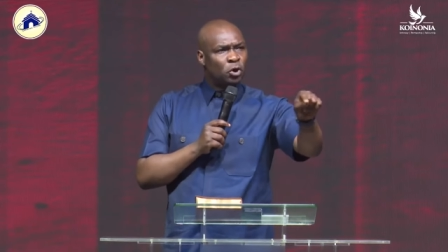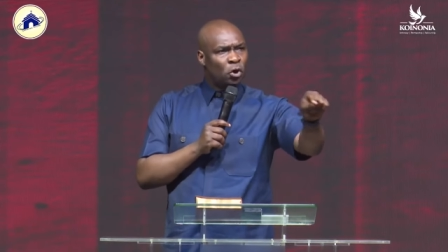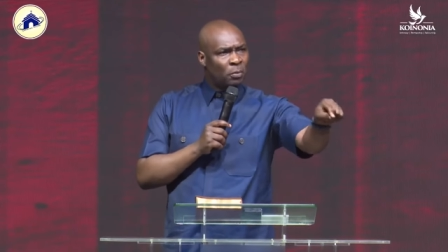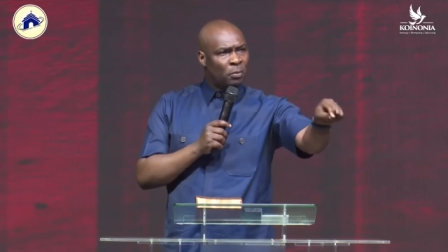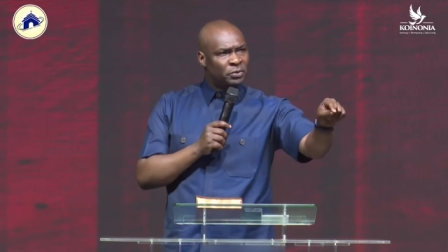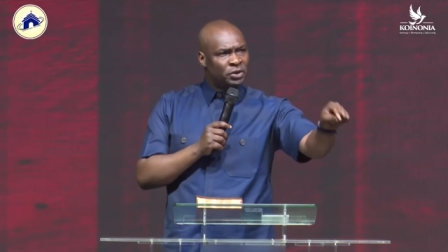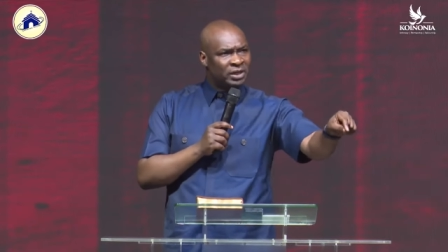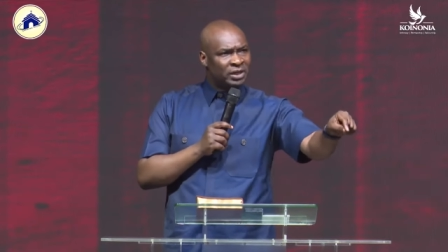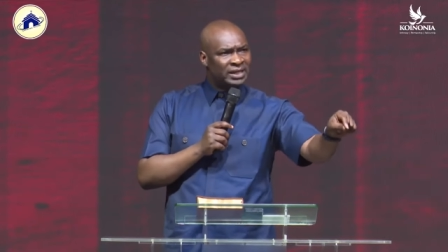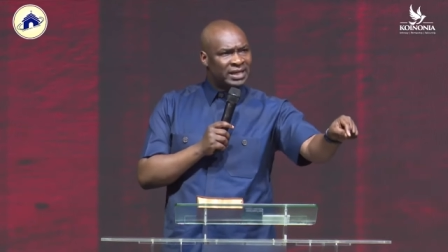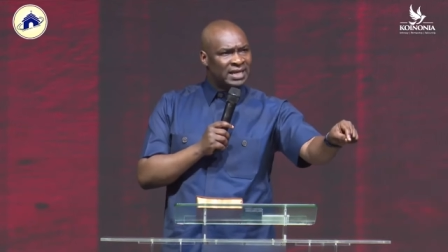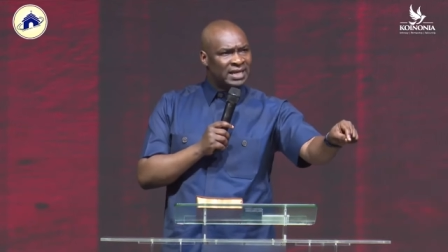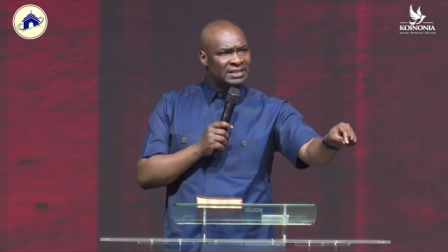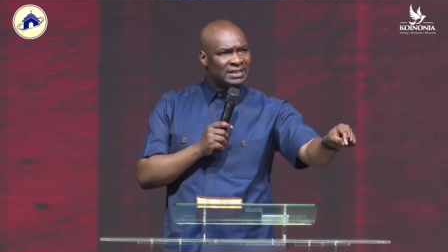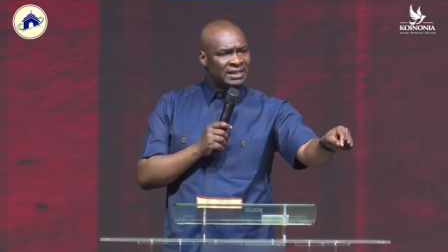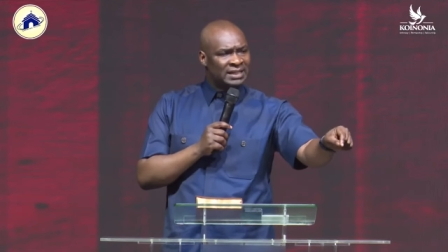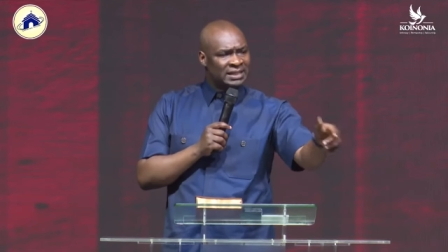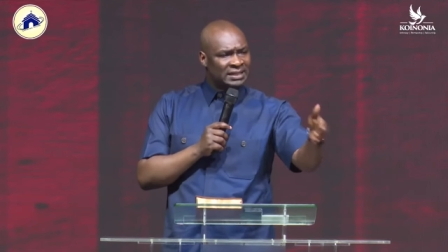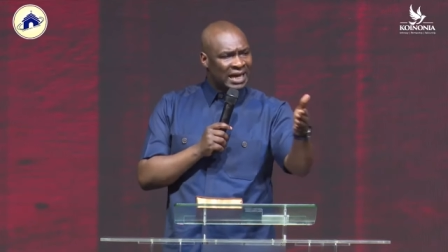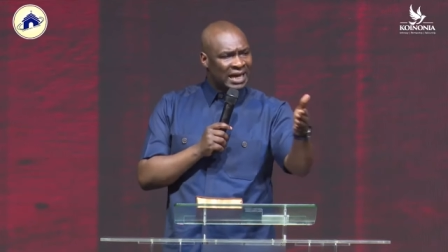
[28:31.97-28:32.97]

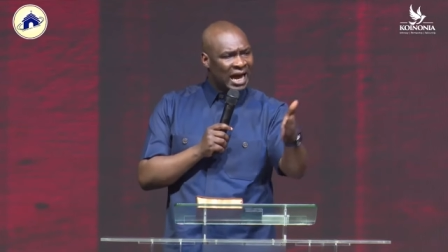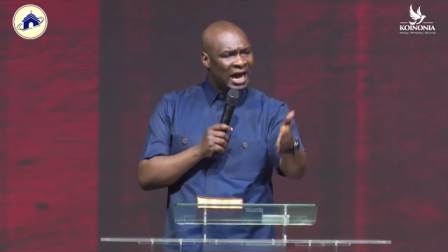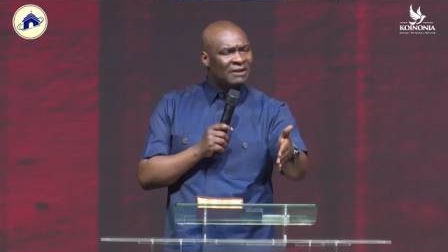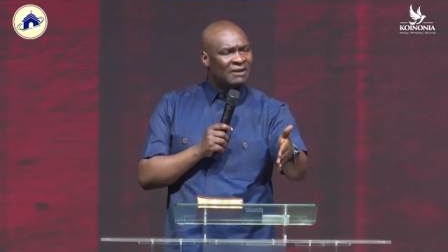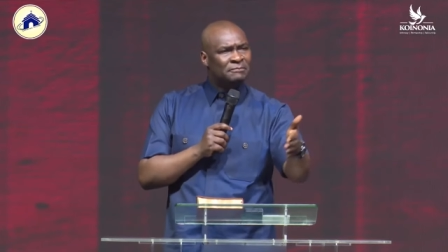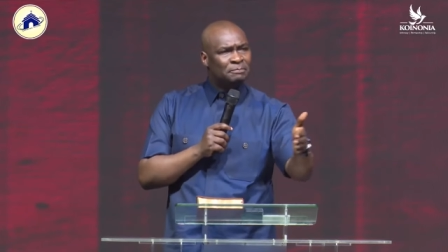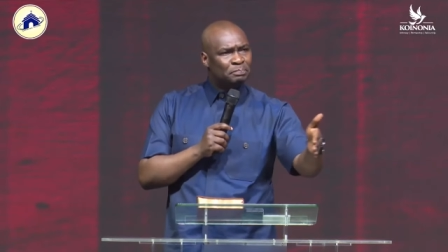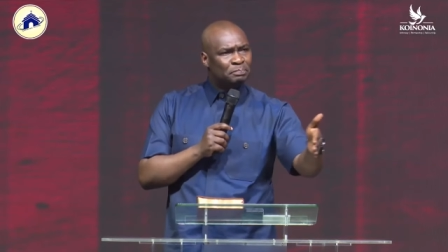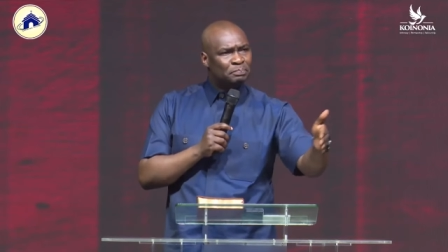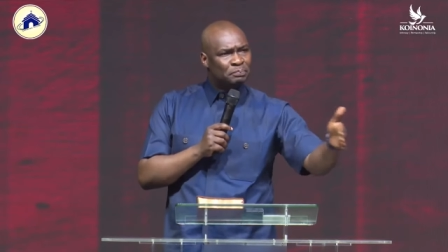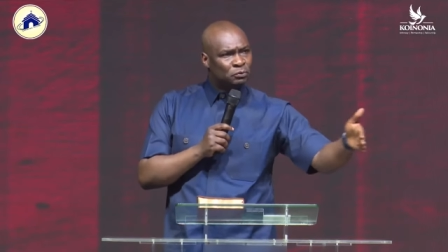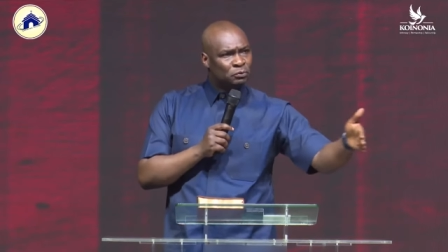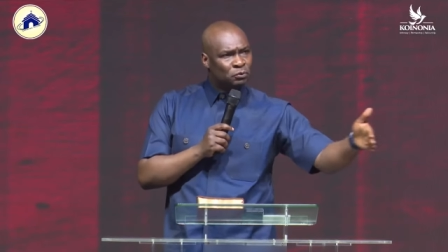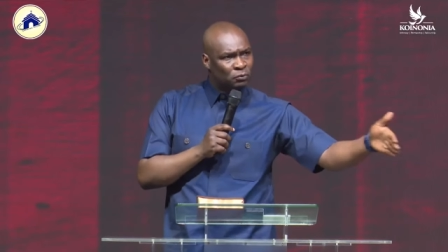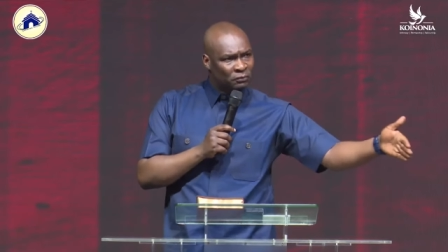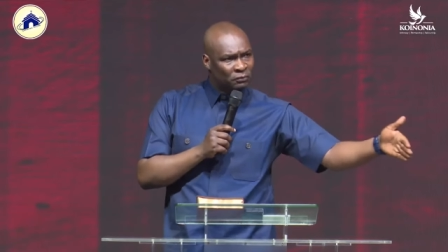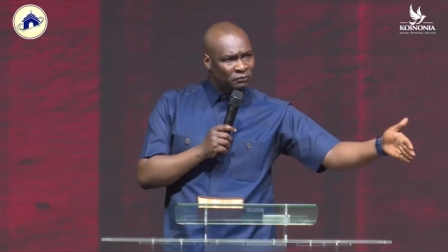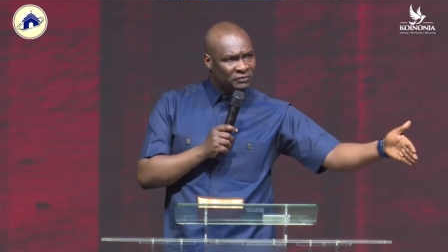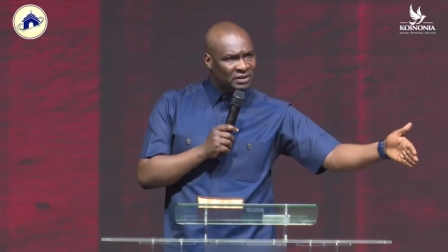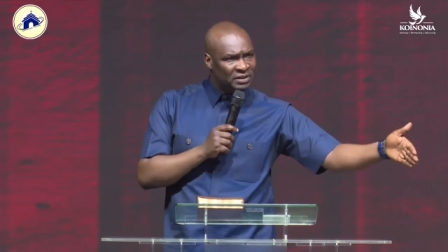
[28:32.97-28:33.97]
communicating it have
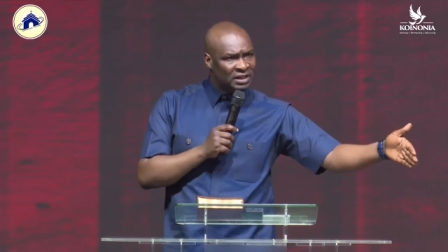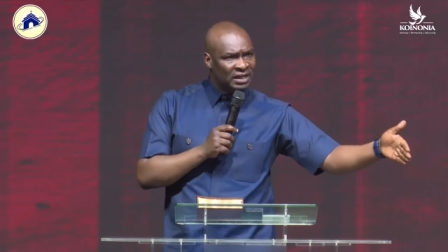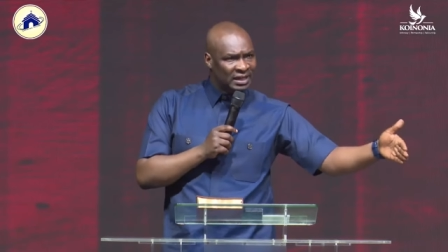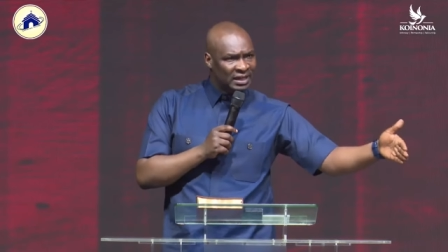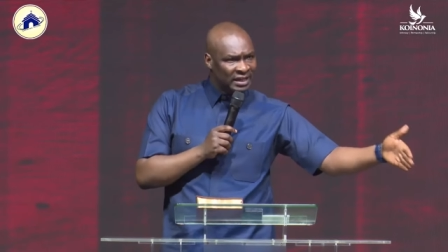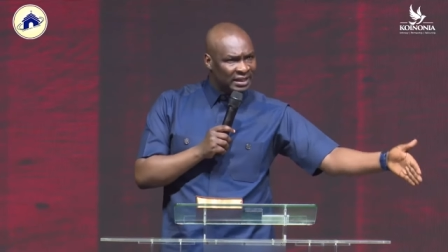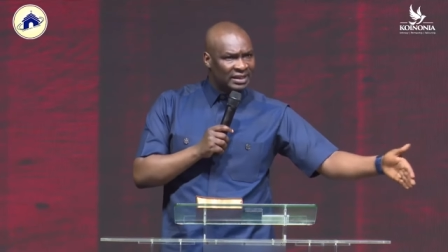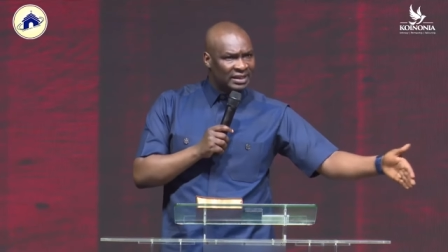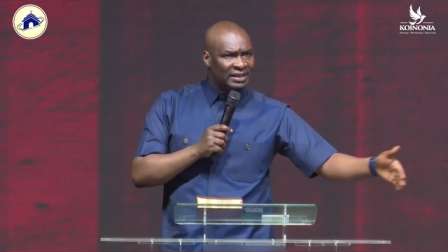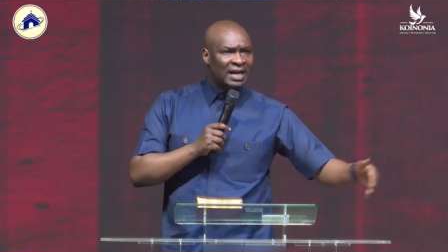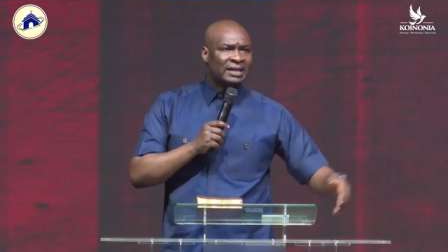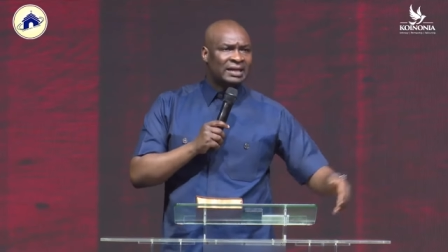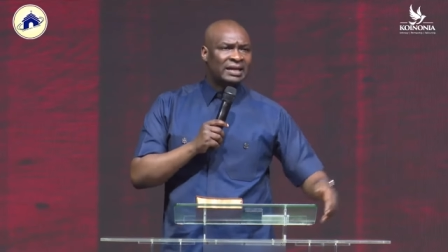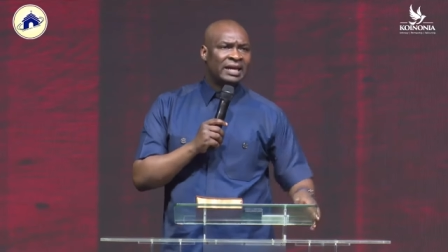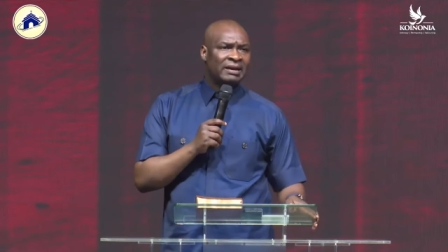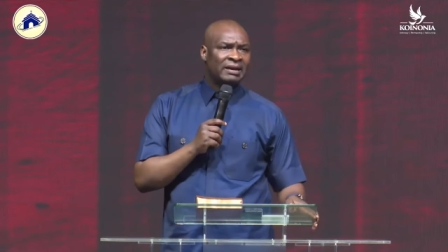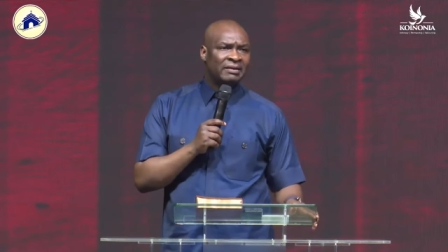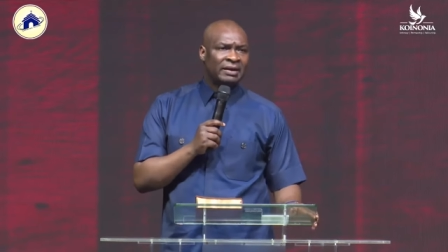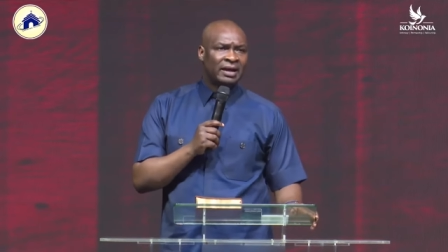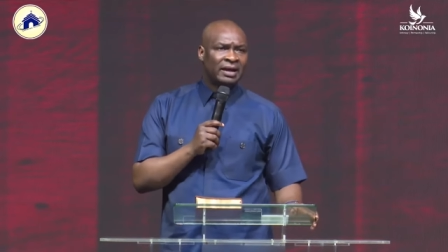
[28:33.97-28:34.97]
proofs in that
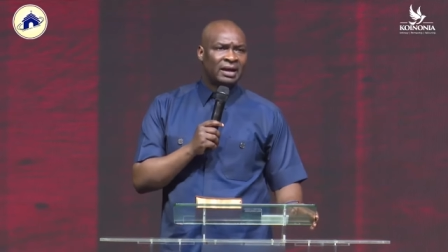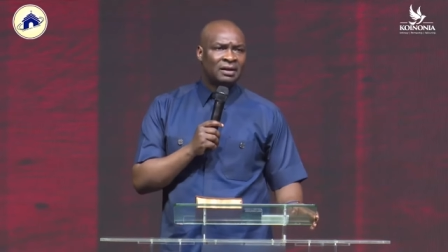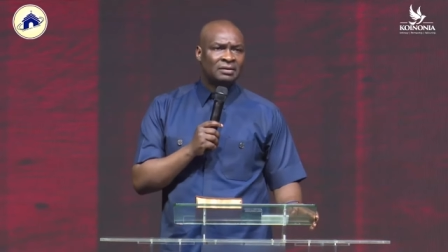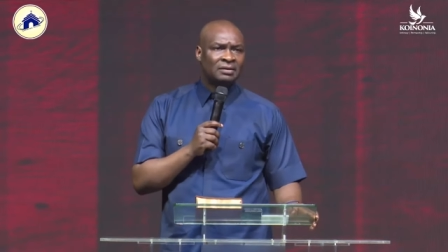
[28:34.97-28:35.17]
area.